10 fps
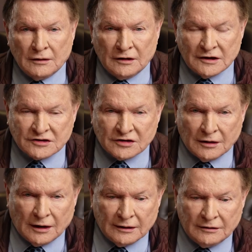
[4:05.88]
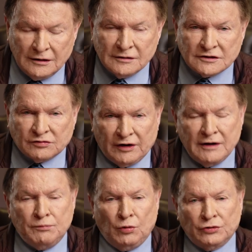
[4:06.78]
Yes, I think that's very
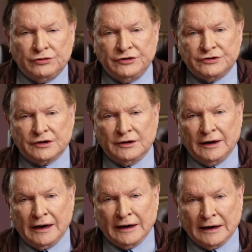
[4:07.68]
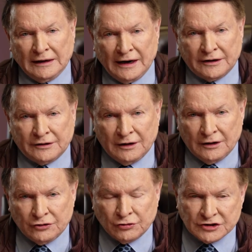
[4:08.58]
important, and I'd like
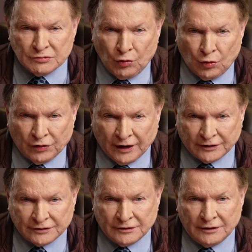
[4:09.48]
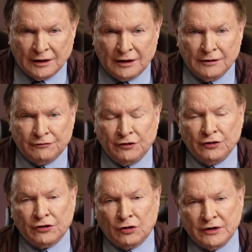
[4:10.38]
to explore that in a
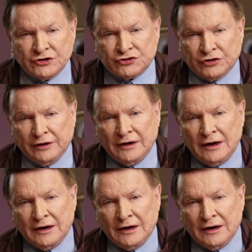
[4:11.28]
further question.